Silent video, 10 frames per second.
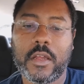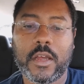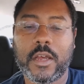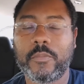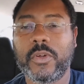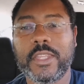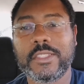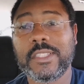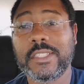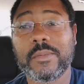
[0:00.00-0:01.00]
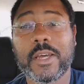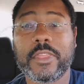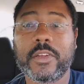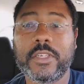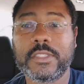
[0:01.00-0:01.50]
what they say is
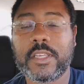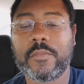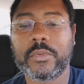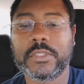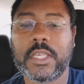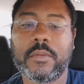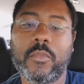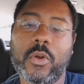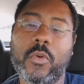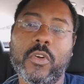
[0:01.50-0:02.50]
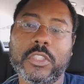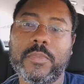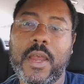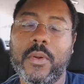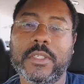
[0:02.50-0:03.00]
about 37% more
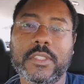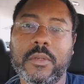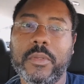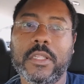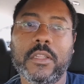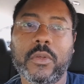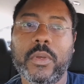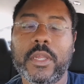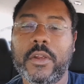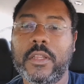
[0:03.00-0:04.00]
horsepower. It's going to be a little quicker,